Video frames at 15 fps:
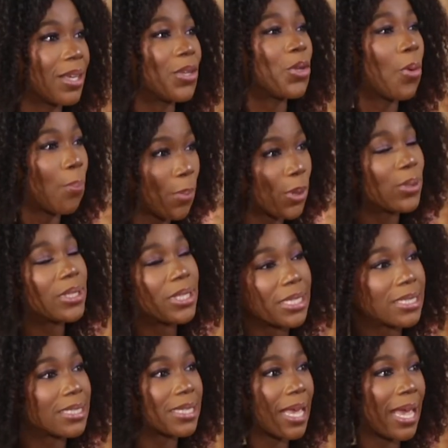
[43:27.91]
You're
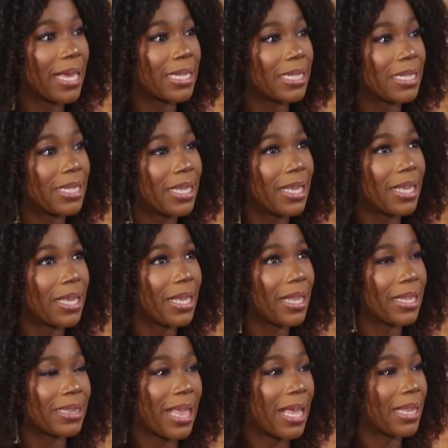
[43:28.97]
bonus. And
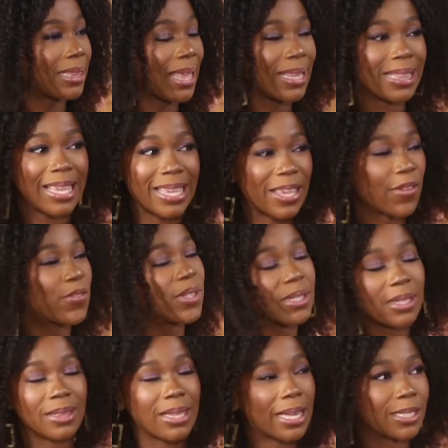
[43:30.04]
that the gifting
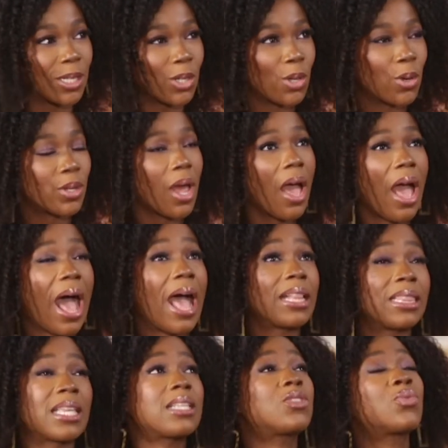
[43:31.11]
in that alone,
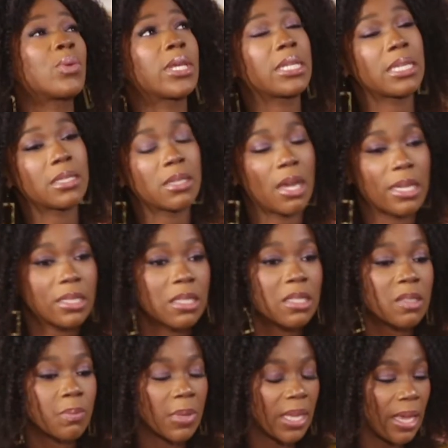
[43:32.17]
this really
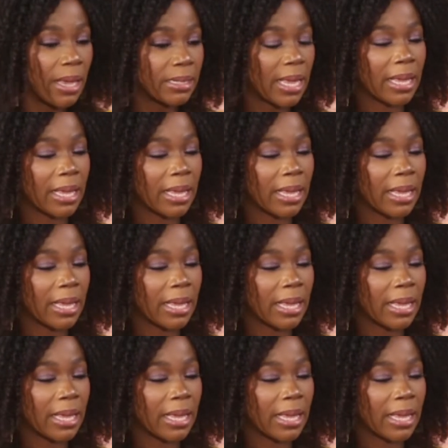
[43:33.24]
touches me.